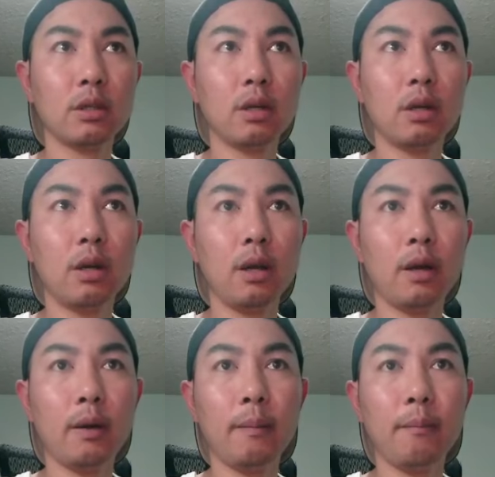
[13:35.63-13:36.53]

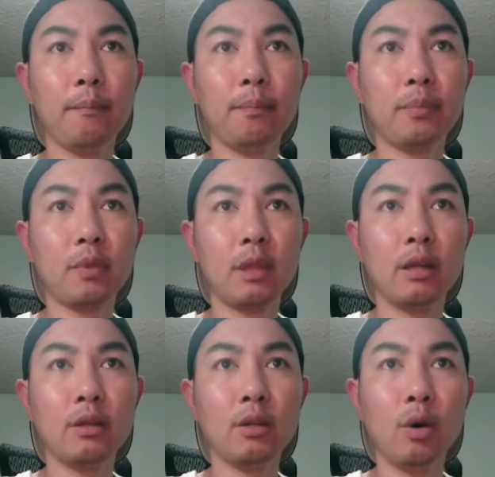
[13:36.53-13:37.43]
Then
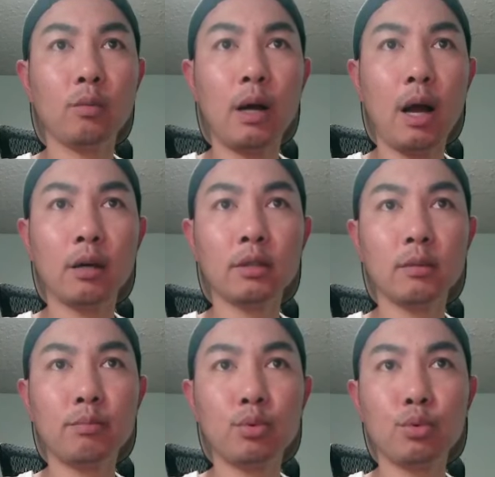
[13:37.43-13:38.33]
on the
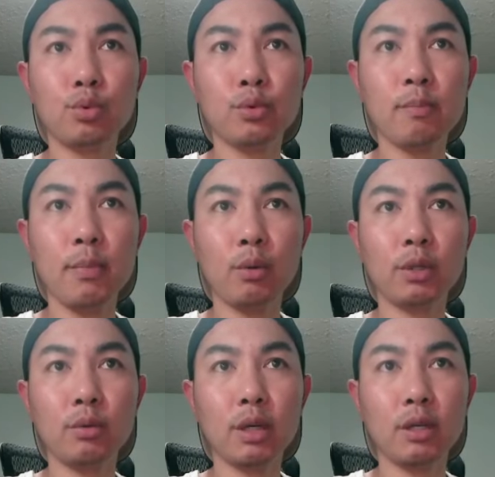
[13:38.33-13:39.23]
Bluetooth mode,
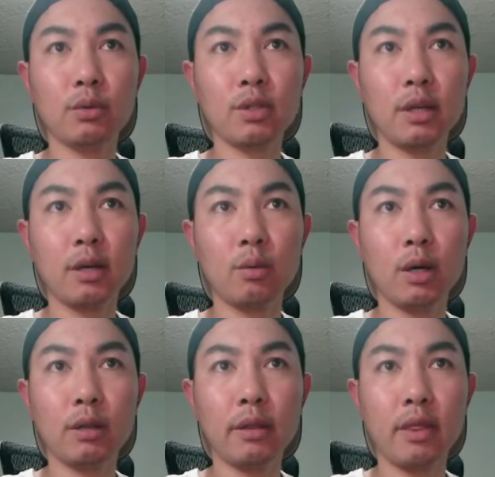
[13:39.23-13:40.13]
you can use layer
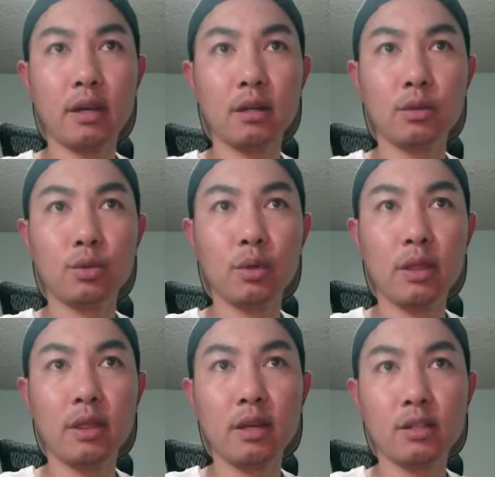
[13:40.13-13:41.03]
one, layer two,
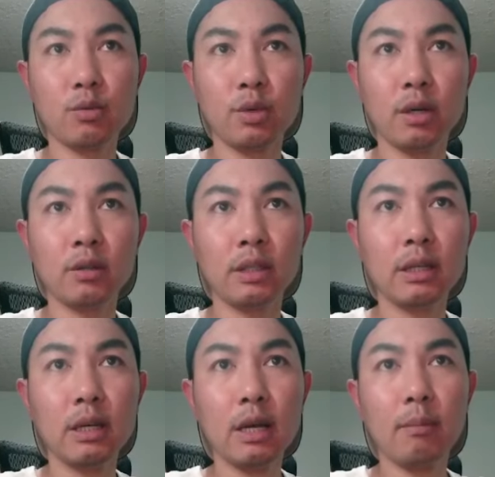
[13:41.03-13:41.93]
and layer three only.
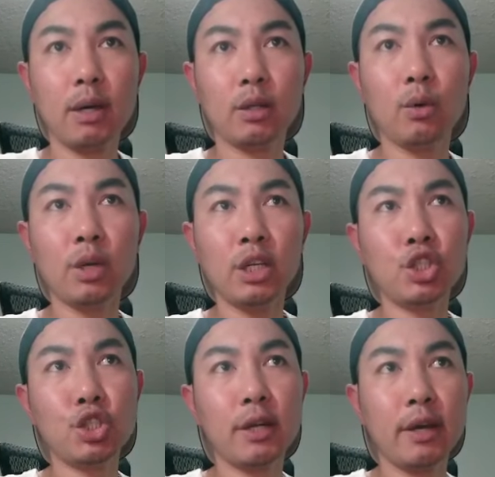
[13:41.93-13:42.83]
But on
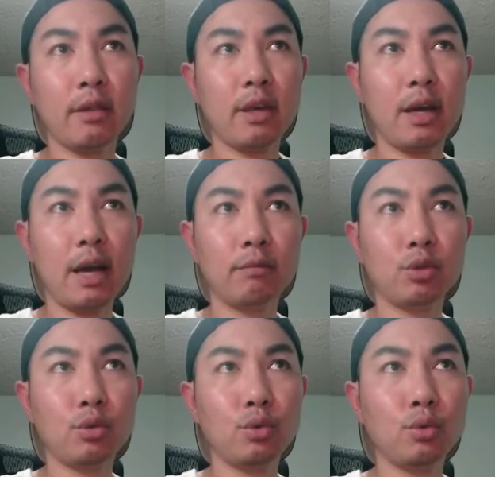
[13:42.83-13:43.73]
each layer, they
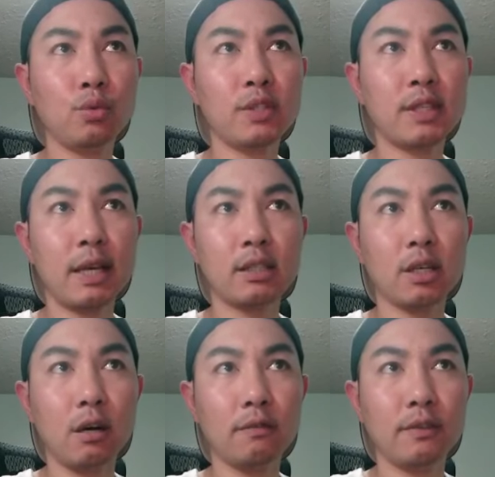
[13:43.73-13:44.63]
have two sets
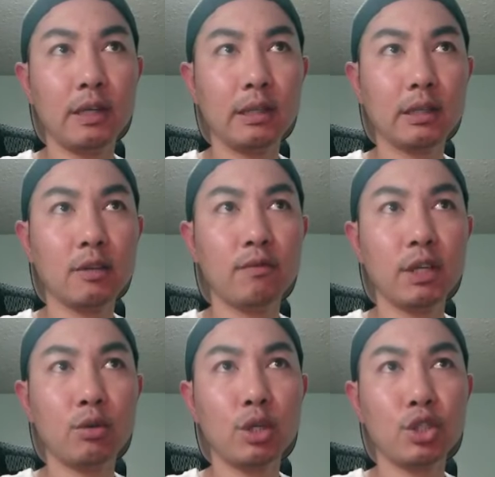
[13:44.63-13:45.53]
of
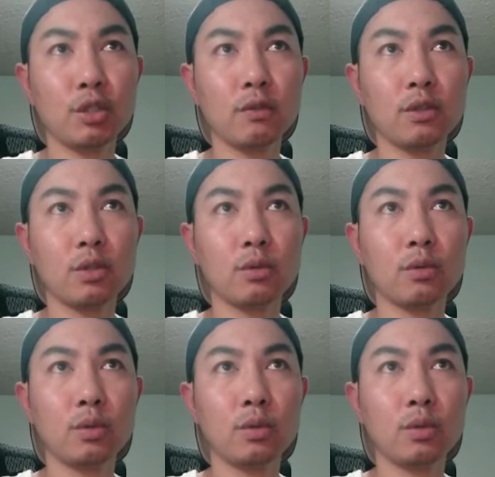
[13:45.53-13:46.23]
configuration. So,